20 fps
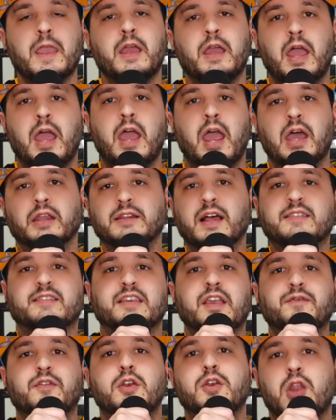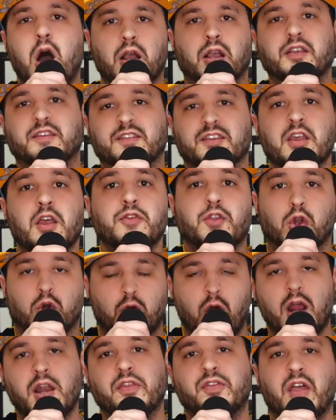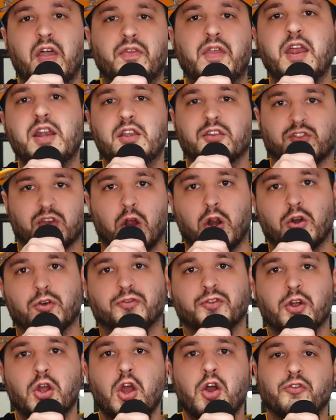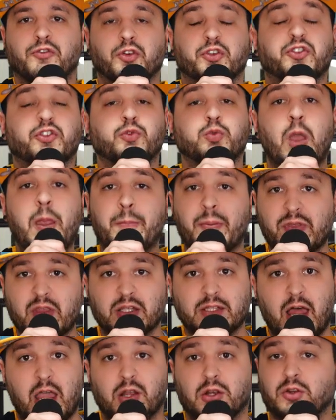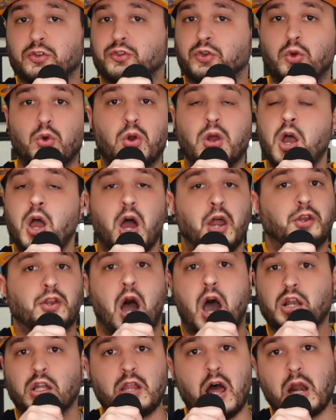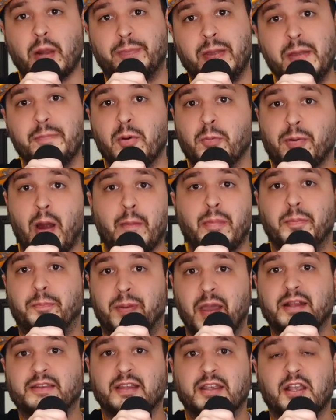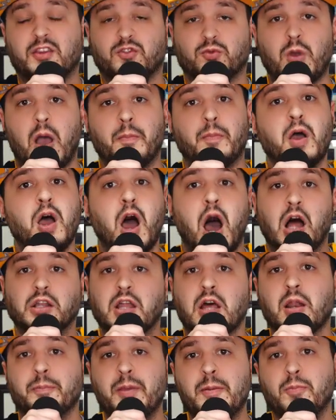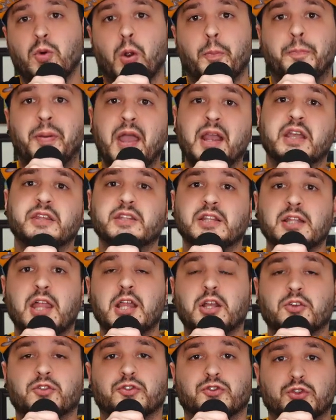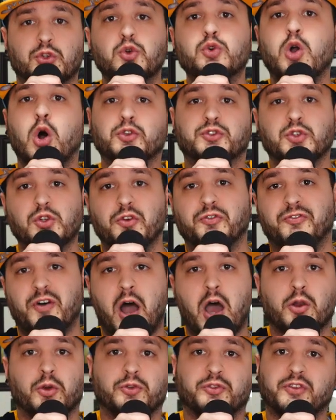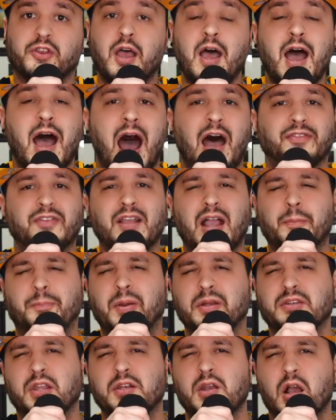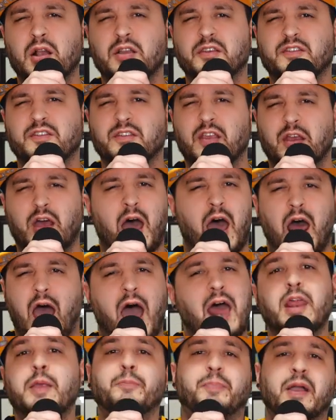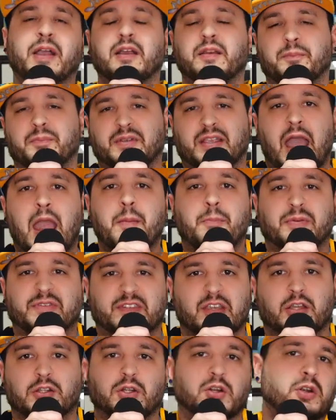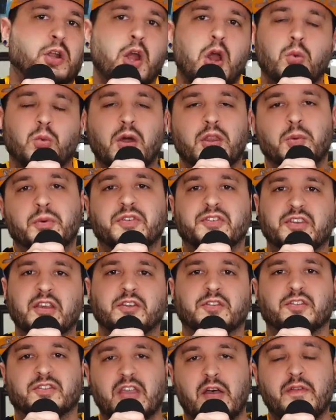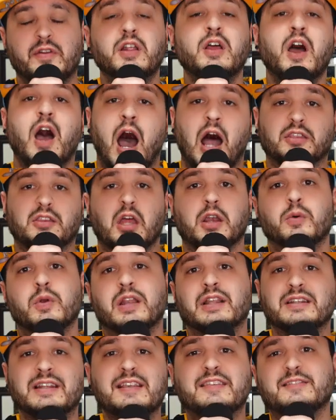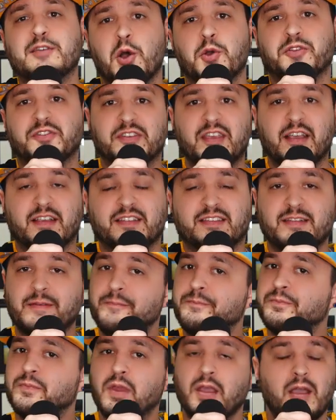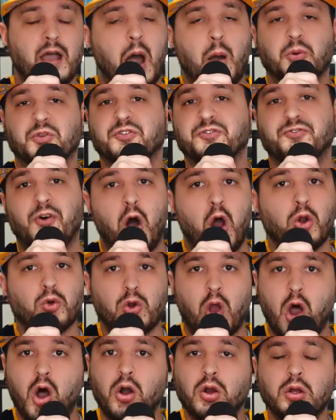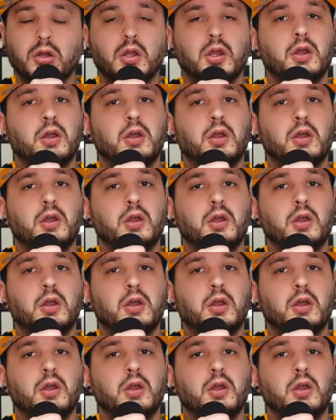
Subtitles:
and let's give the Nuggets the credit that they deserve for sweeping the Lakers, who not a lot of people probably picked to get swept. A lot of people were picking the Lakers to go to the finals. I think I picked the Nuggets. I didn't pick a game in particular, whether it was 6 or 7. I thought it would at least go 6. I was far wrong.